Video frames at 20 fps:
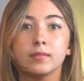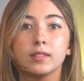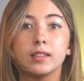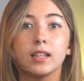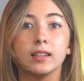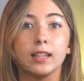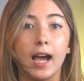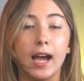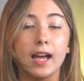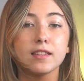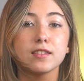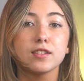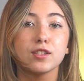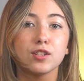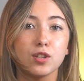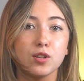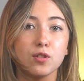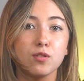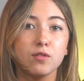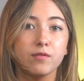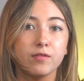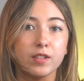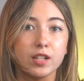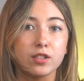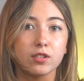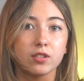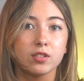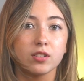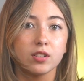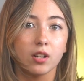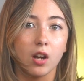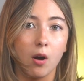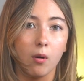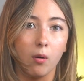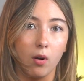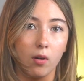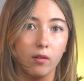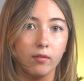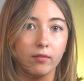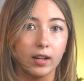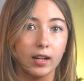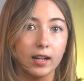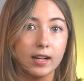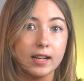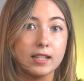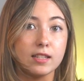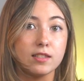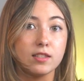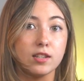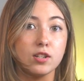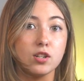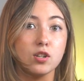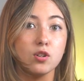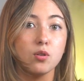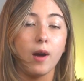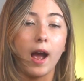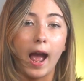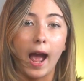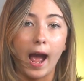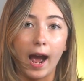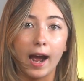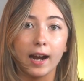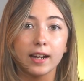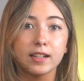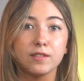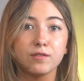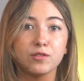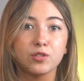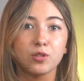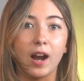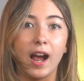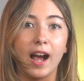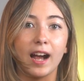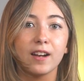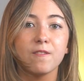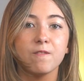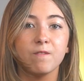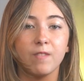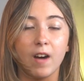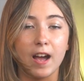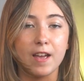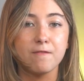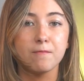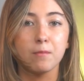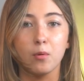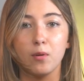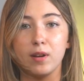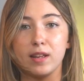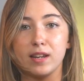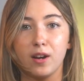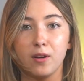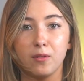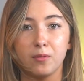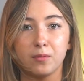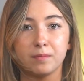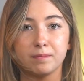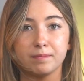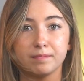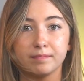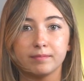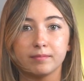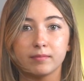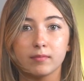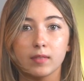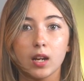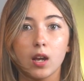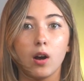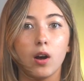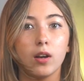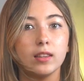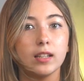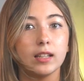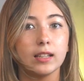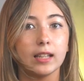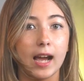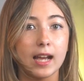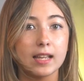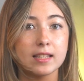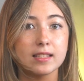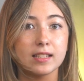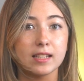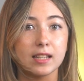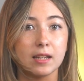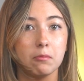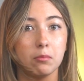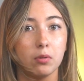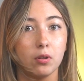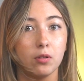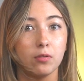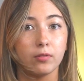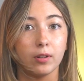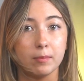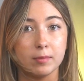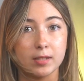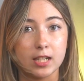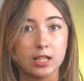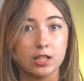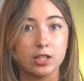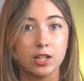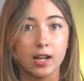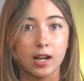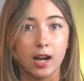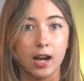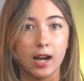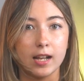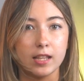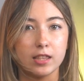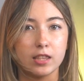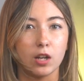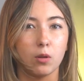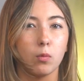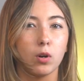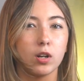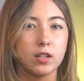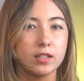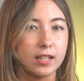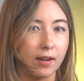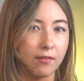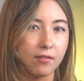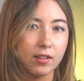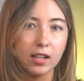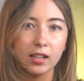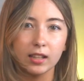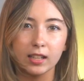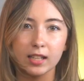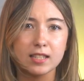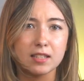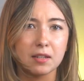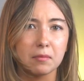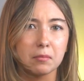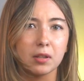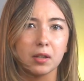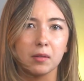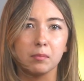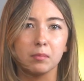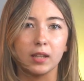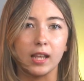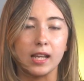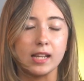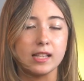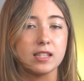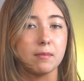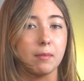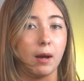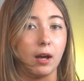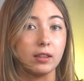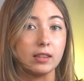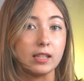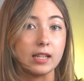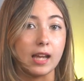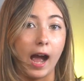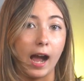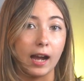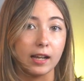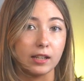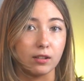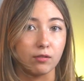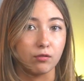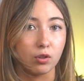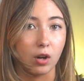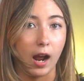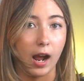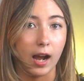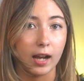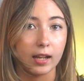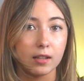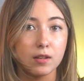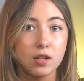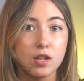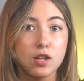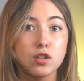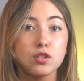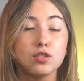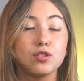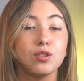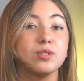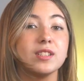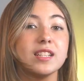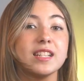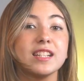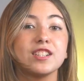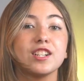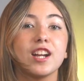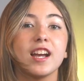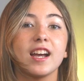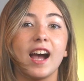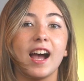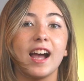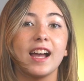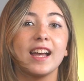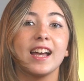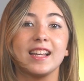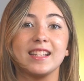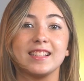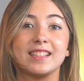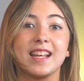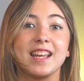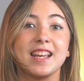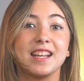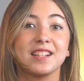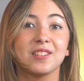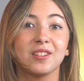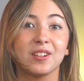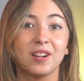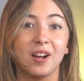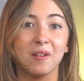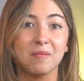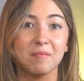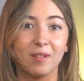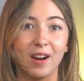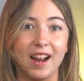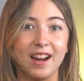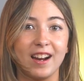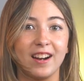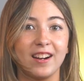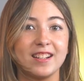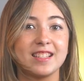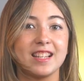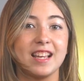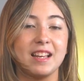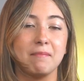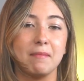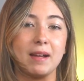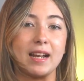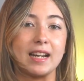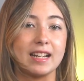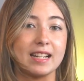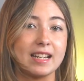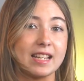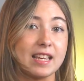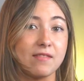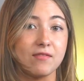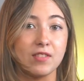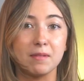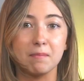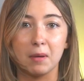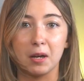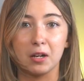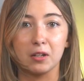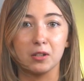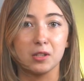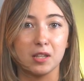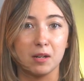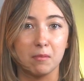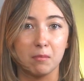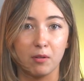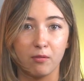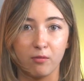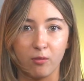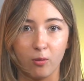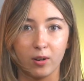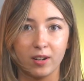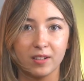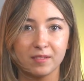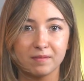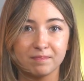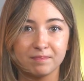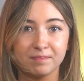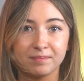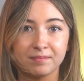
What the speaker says: The last new feature to go over is the new ActiveTrack 5.0. On the last gimbal from DJI, there were definitely some complaints about the ActiveTrack, so DJI has answered our prayers and made it even better than before.